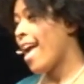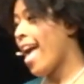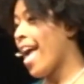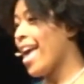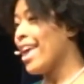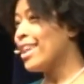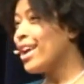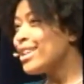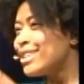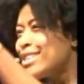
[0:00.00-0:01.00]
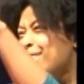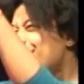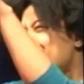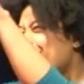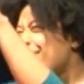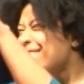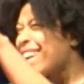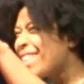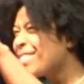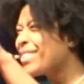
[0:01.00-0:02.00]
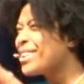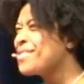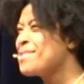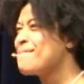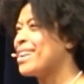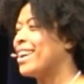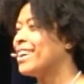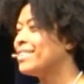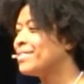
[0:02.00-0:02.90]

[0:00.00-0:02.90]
and turned down the rearview mirror.